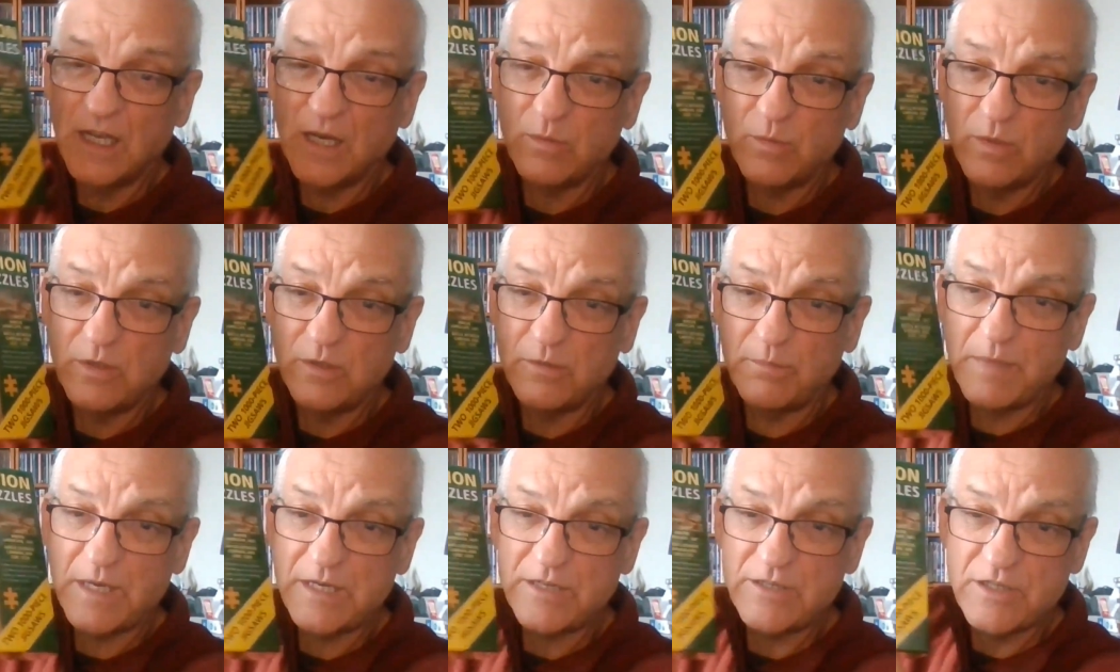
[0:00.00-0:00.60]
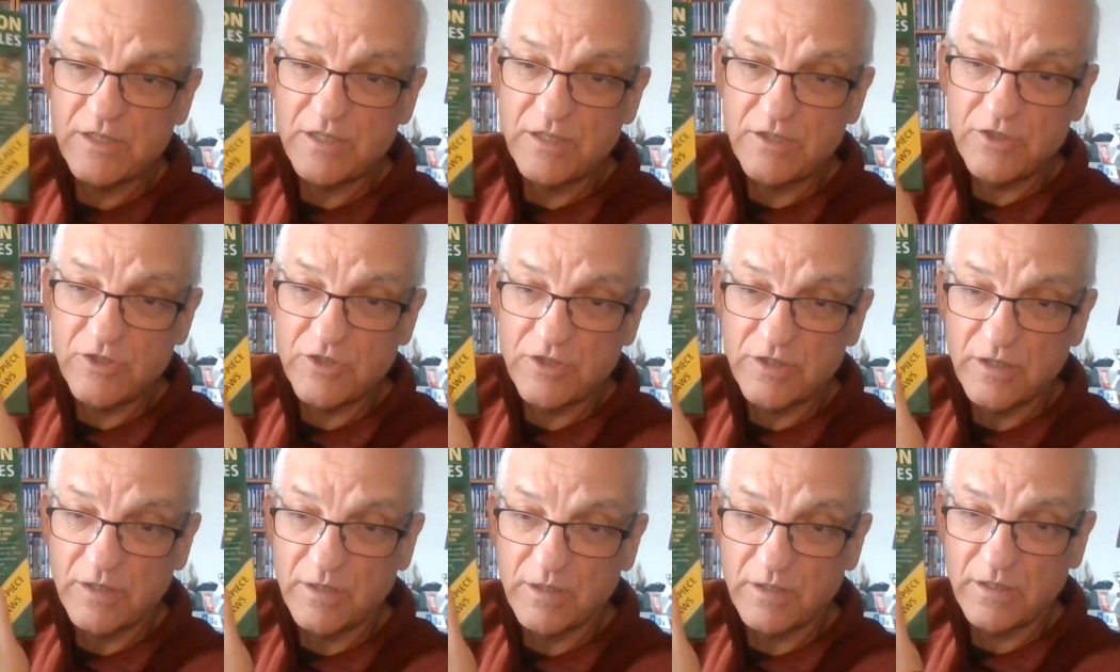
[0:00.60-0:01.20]
I will
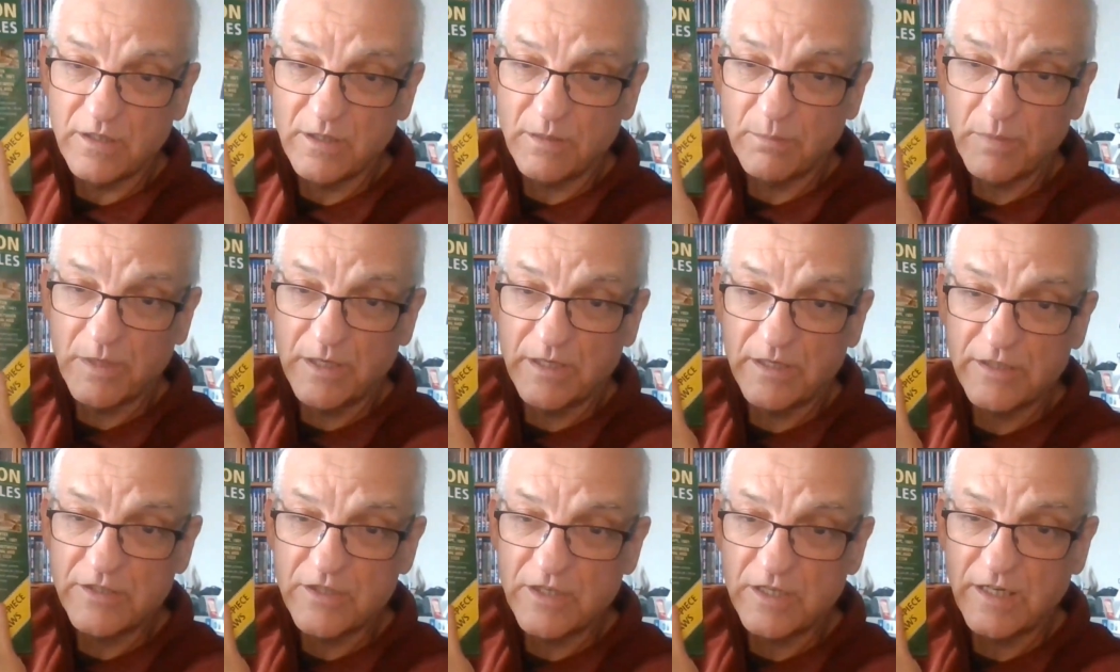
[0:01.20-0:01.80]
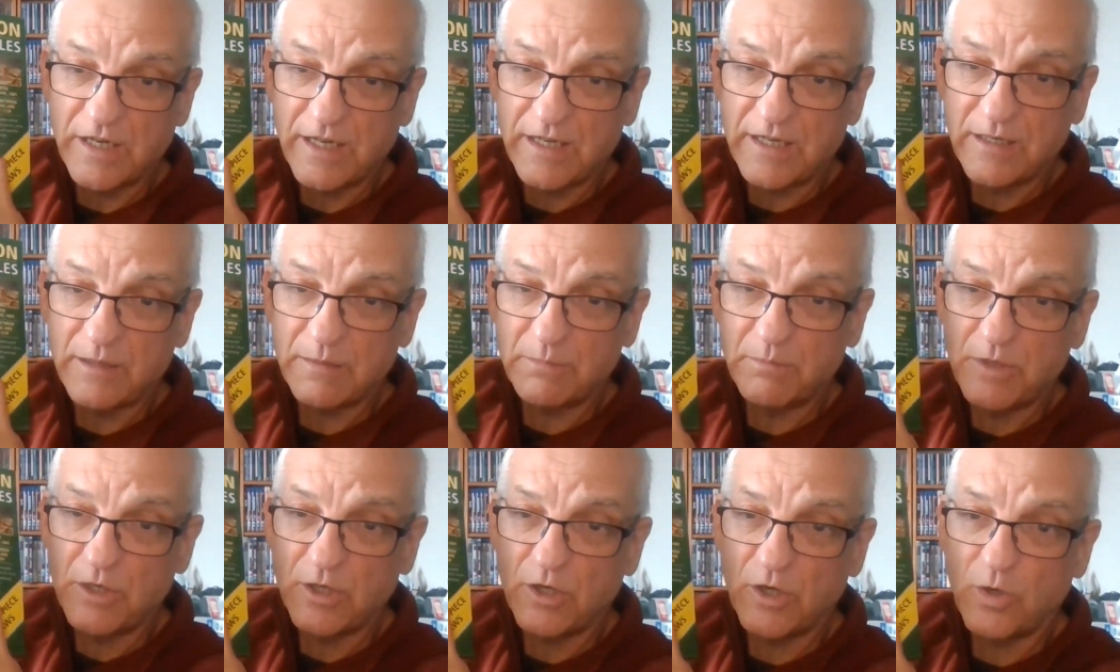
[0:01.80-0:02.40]
message the, the buyer to let
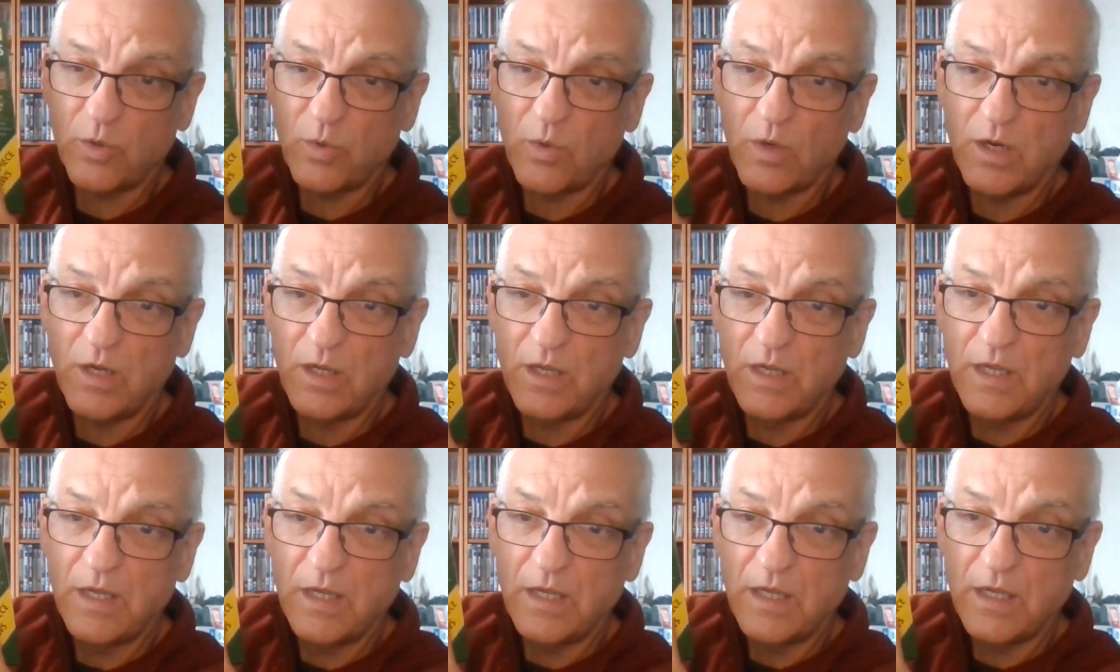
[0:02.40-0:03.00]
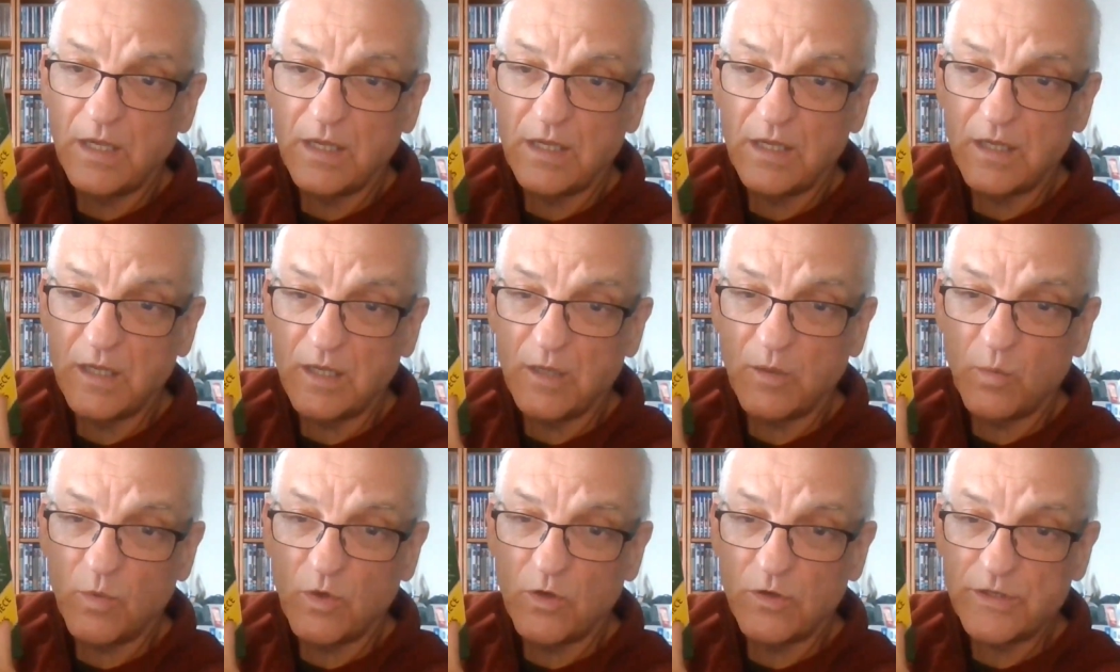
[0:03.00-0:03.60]
him know
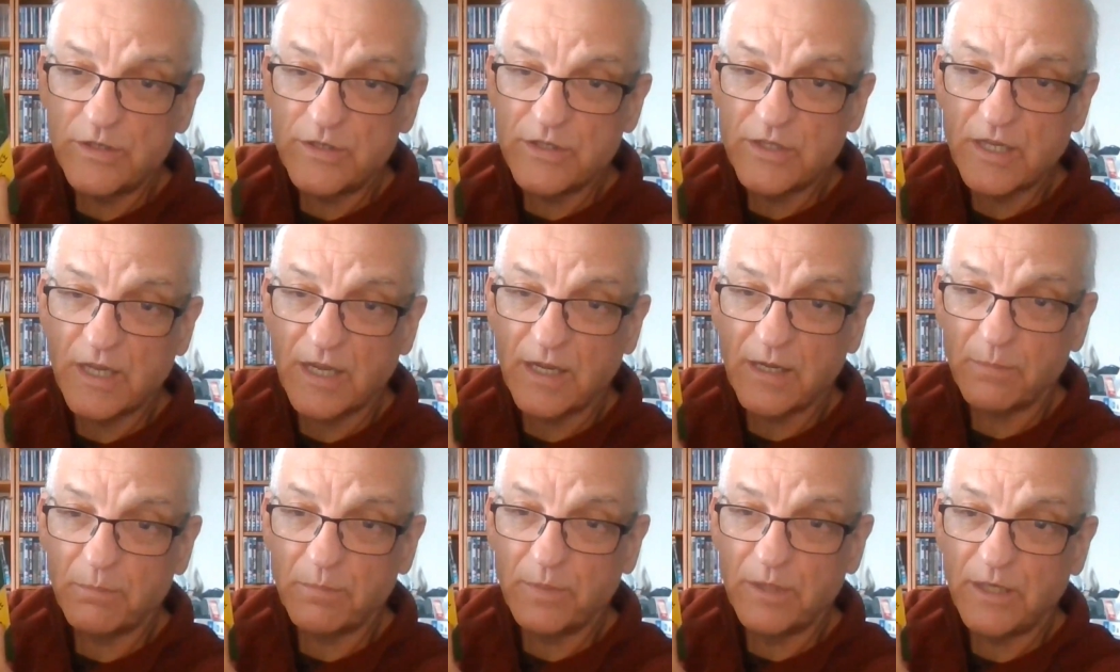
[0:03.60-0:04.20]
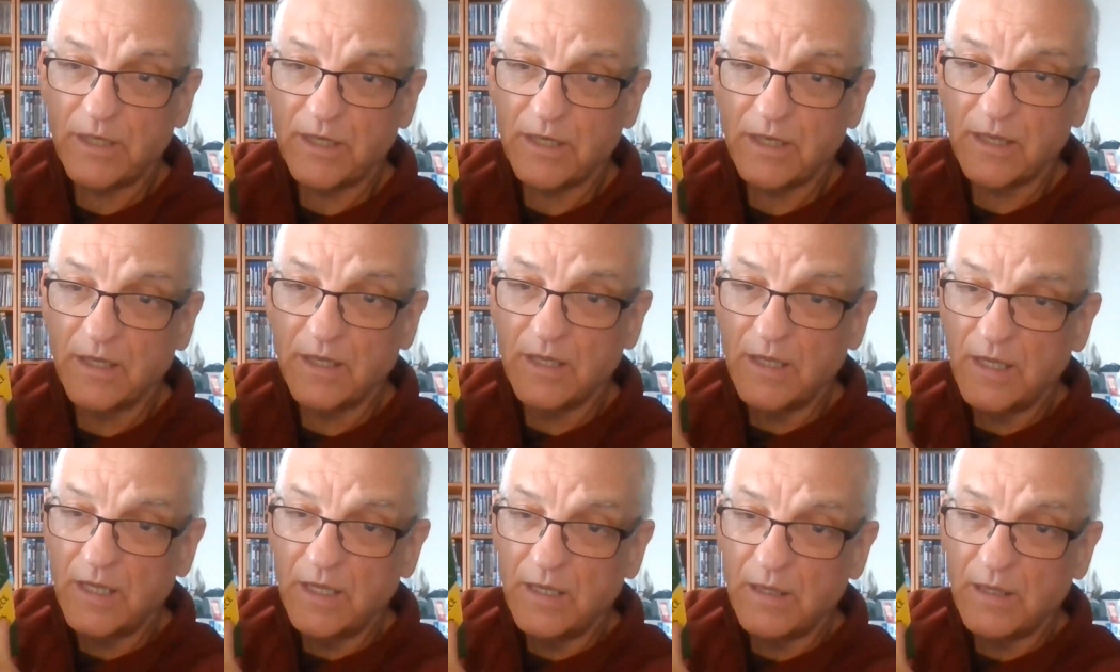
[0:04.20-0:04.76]
uh, what is happening.